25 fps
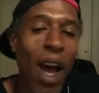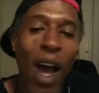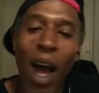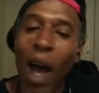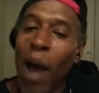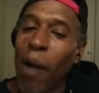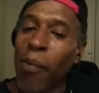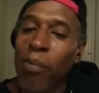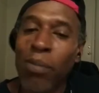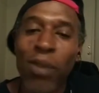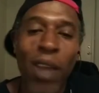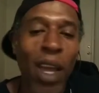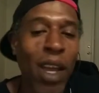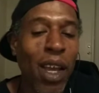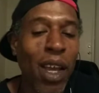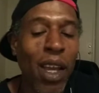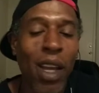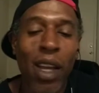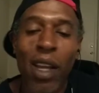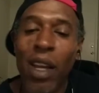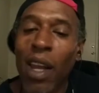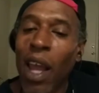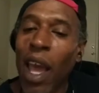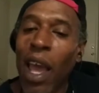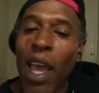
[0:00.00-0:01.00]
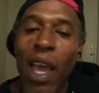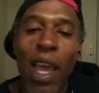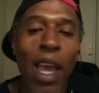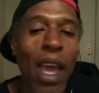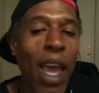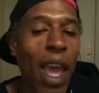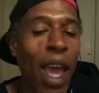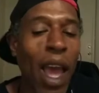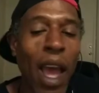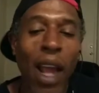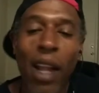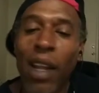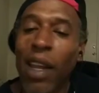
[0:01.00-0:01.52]
I'm thinking they
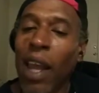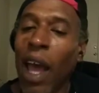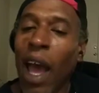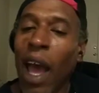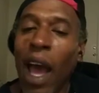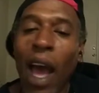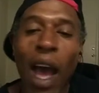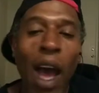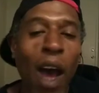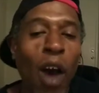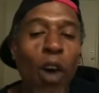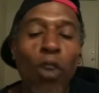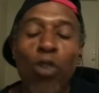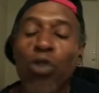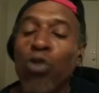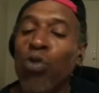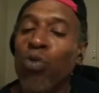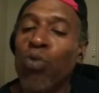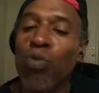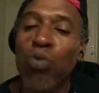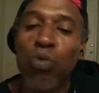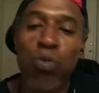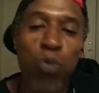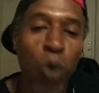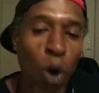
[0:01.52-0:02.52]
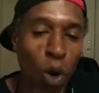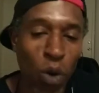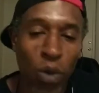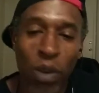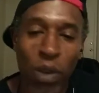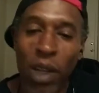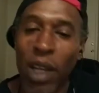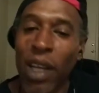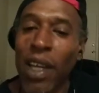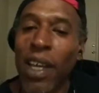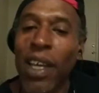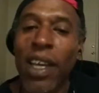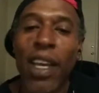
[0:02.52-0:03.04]
at the house
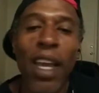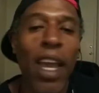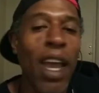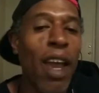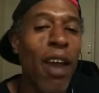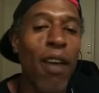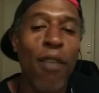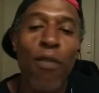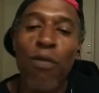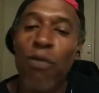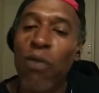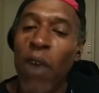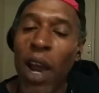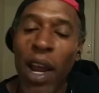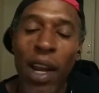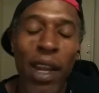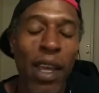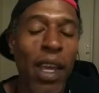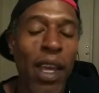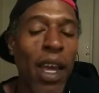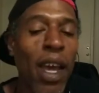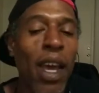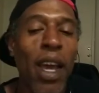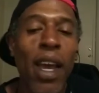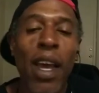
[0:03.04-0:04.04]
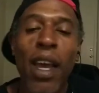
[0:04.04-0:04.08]
working, getting ready,